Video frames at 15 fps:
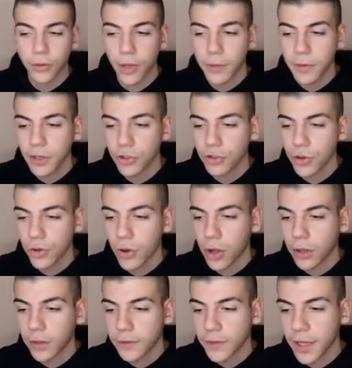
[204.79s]
So I'm going to show you
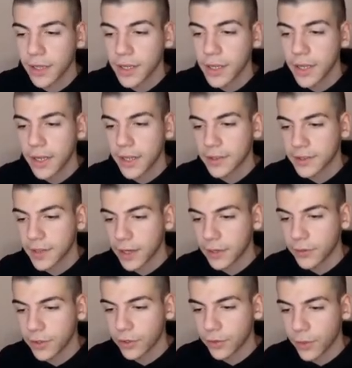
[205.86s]
all of that inside of
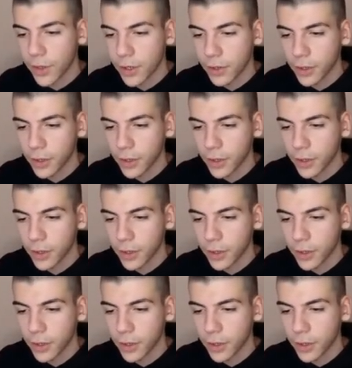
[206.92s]
this video.